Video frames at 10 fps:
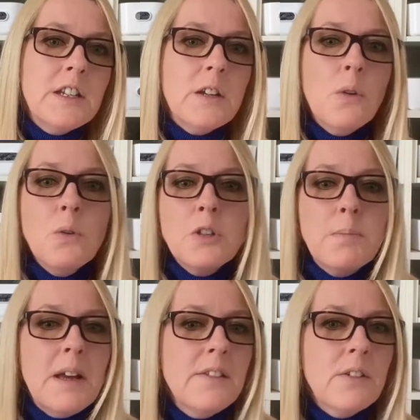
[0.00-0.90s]
It all
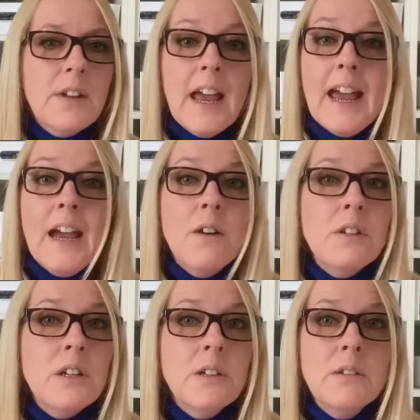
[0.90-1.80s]
depends on how
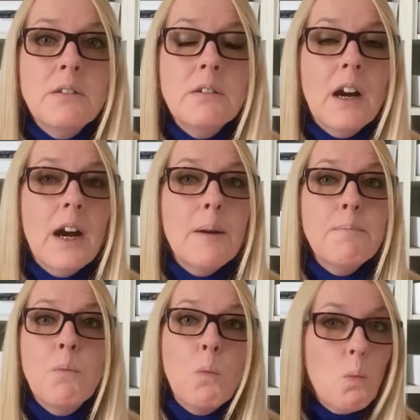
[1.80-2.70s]
you
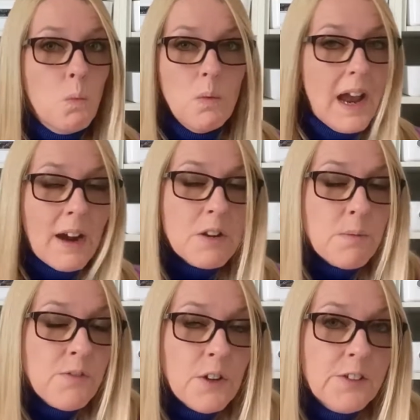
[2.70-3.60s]

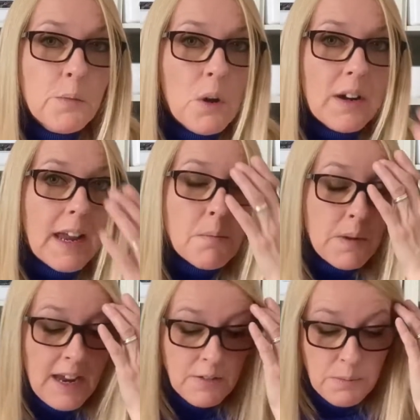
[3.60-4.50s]
prefer to work,
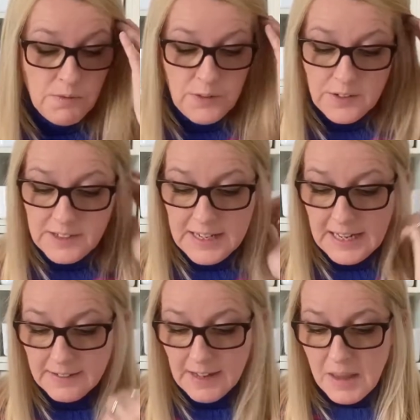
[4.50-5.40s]
how you prefer to
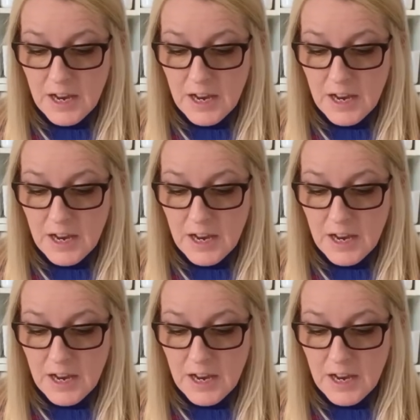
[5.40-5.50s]
knit.